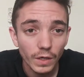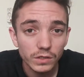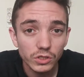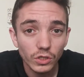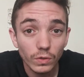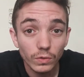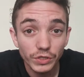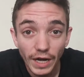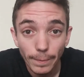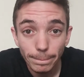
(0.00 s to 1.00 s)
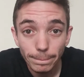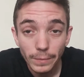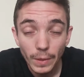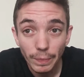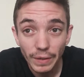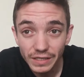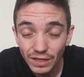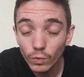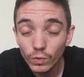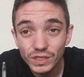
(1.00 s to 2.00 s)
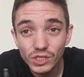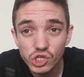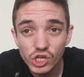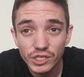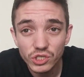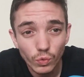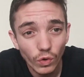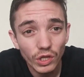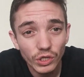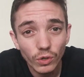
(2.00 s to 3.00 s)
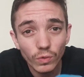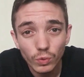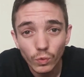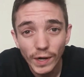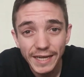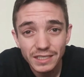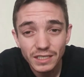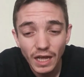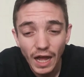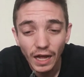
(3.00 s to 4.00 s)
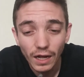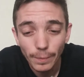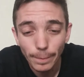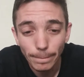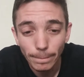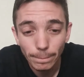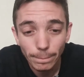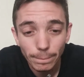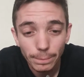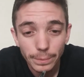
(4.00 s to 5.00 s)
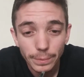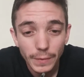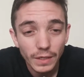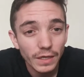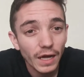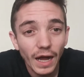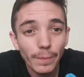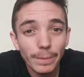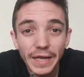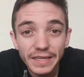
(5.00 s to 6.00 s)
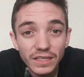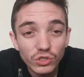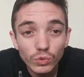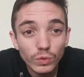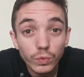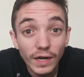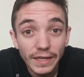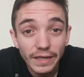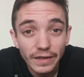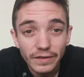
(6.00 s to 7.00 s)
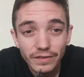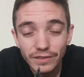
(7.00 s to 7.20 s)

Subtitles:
So yeah, but they always suggest rather go with weight. I'm making do with what I can.